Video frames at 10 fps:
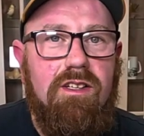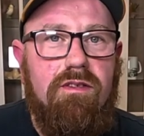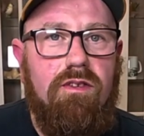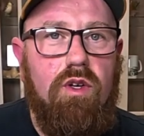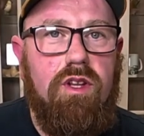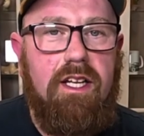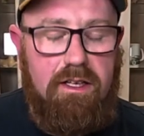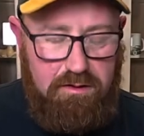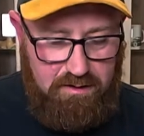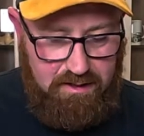
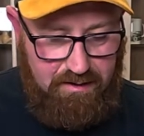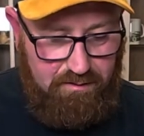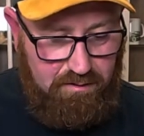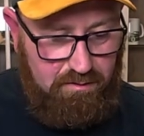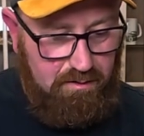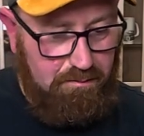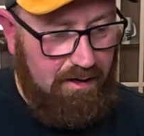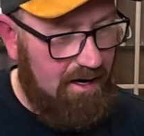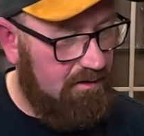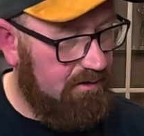£4,700.
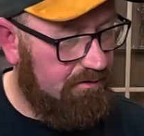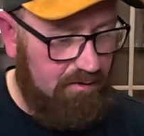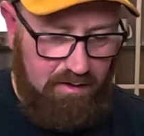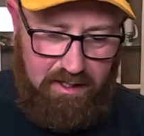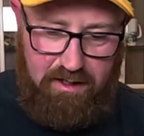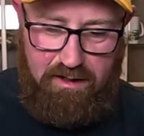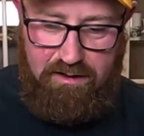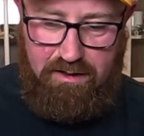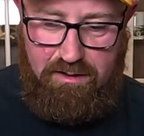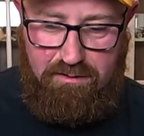I thought, I
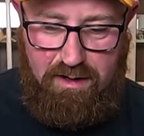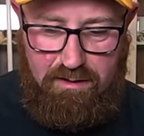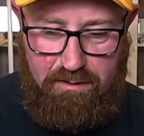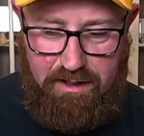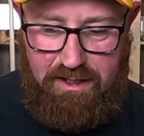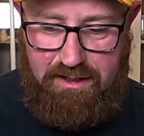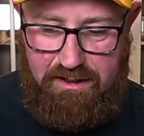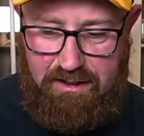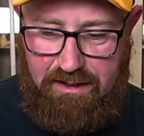can't go wrong with this.